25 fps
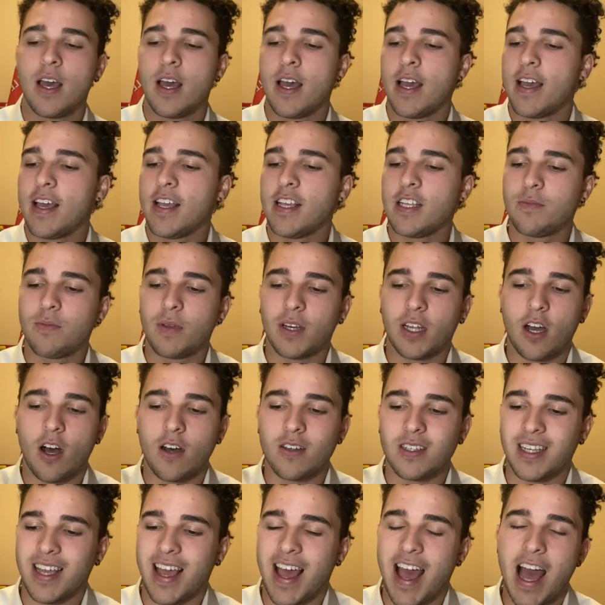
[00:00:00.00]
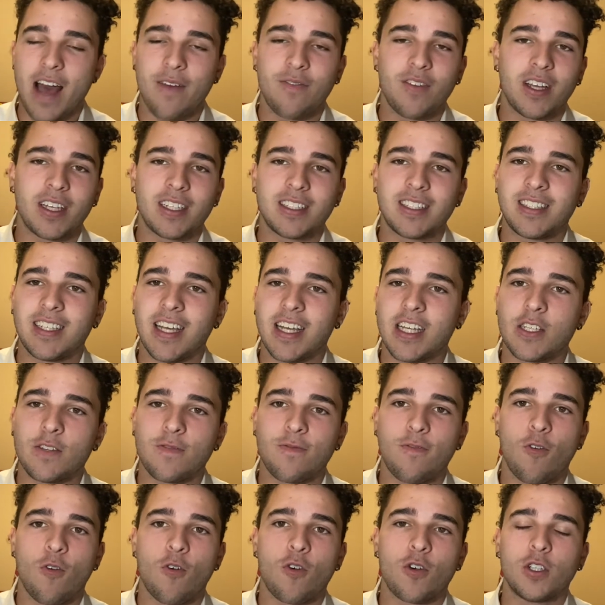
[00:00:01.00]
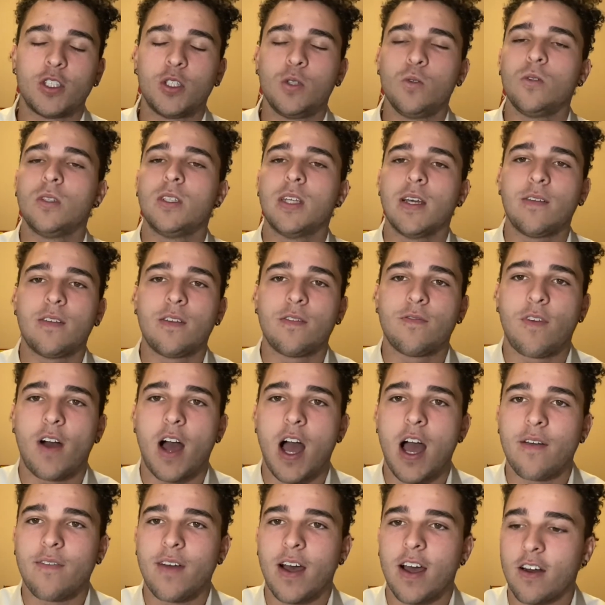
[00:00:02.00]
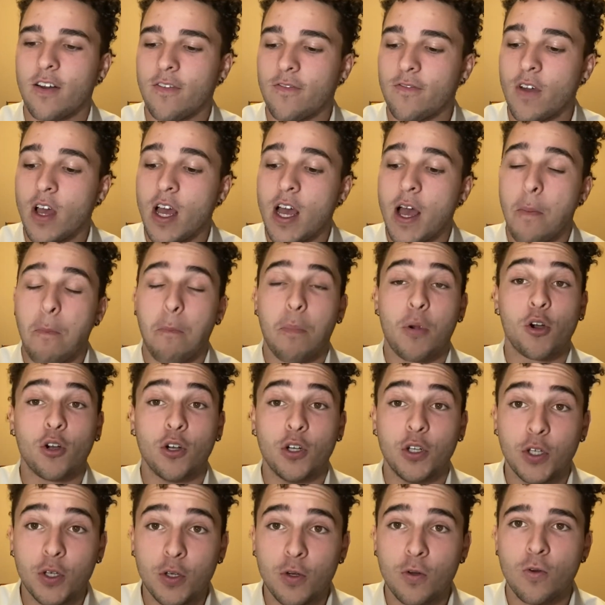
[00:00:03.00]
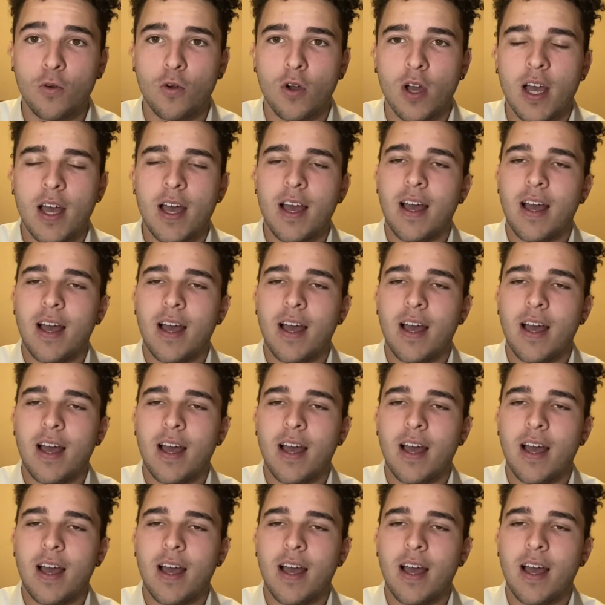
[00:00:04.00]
He's been causing havoc, 6'4", 275 out of Purdue.